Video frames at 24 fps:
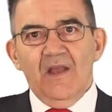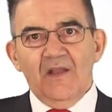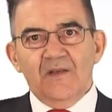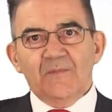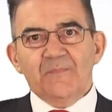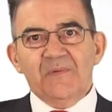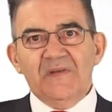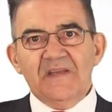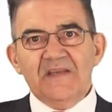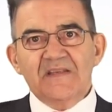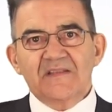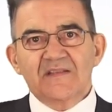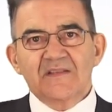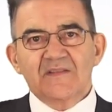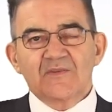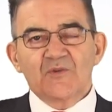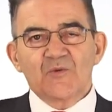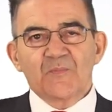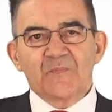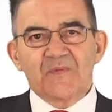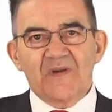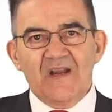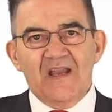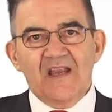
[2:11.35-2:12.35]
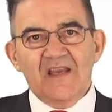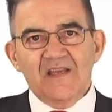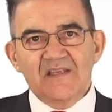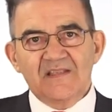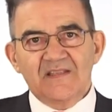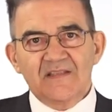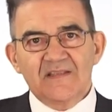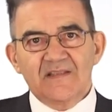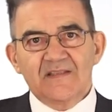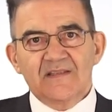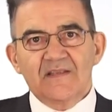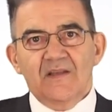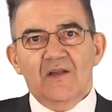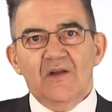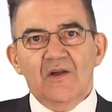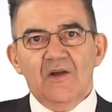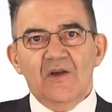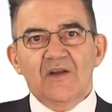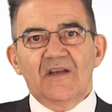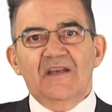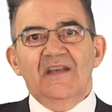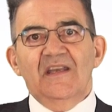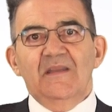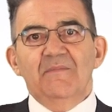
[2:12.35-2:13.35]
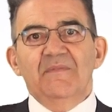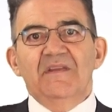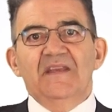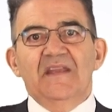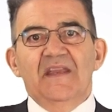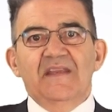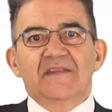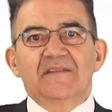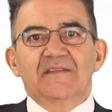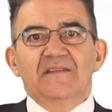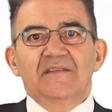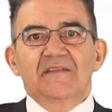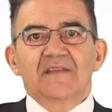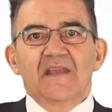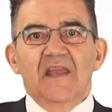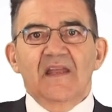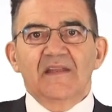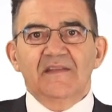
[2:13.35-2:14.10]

Unpleasant surprises are eliminated.